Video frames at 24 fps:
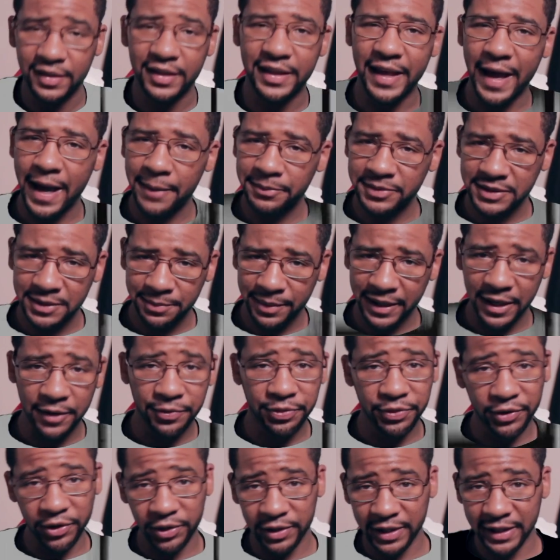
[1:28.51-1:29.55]
The app is
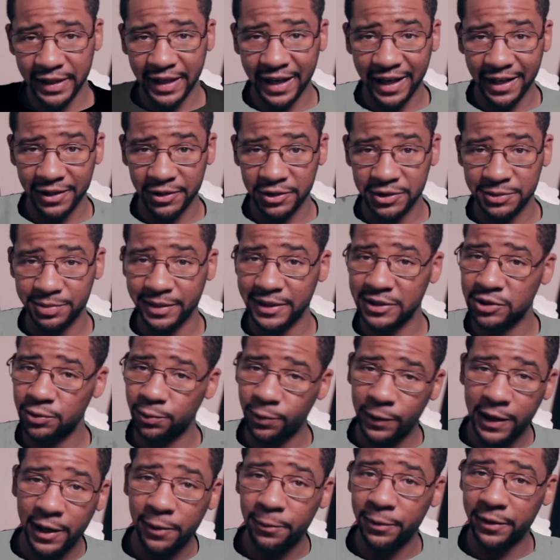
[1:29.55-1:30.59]
about $30, but it's
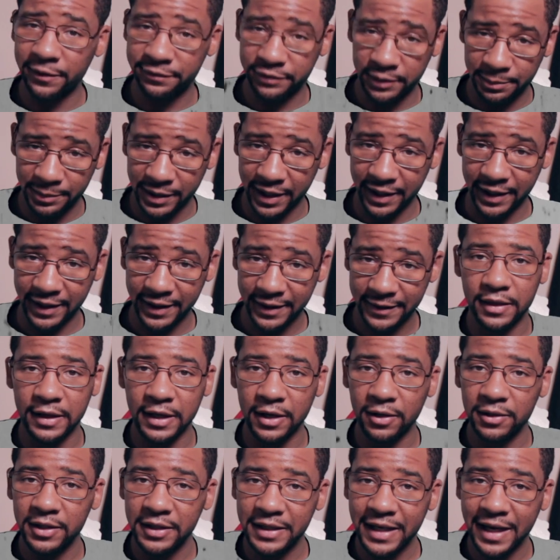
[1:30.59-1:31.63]
well worth the money.
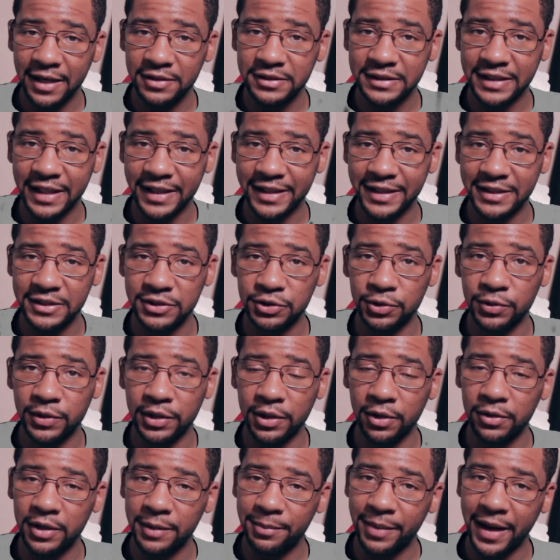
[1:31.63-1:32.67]
The only downside is you
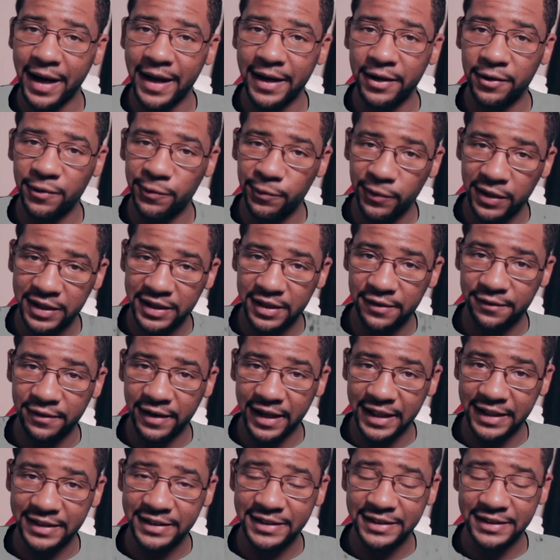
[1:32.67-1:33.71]
can only buy it on one
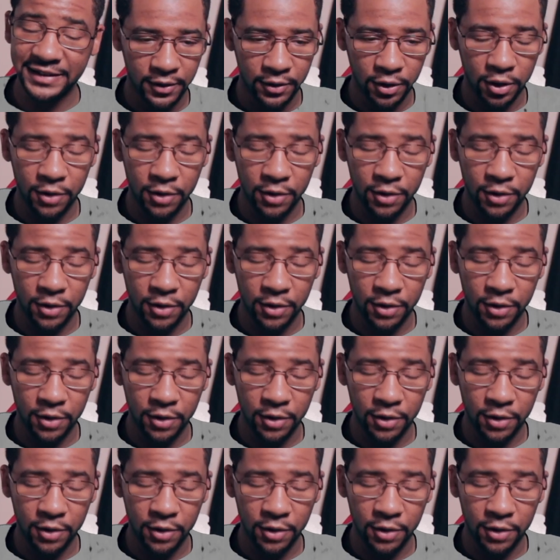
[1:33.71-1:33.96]
device.